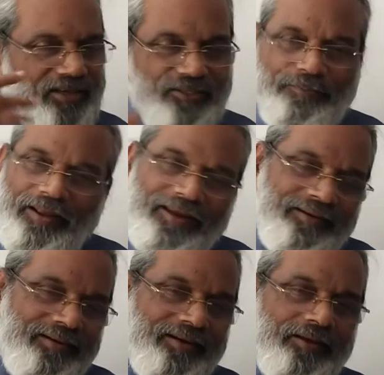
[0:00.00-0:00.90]

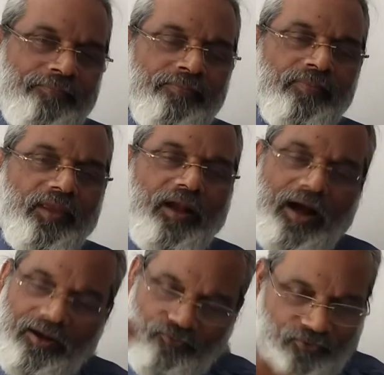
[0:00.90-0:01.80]
explained,
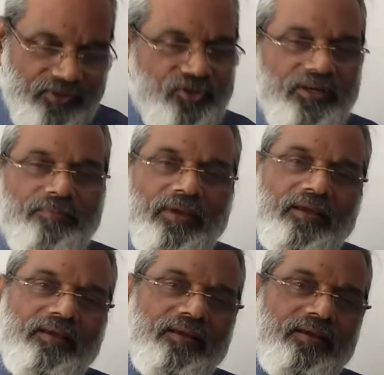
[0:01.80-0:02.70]
confessed
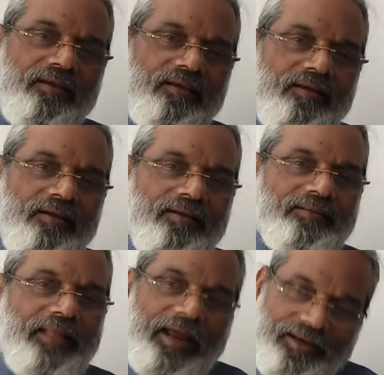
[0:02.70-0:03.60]
me
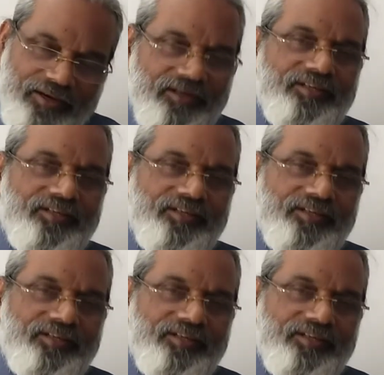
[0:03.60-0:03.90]
that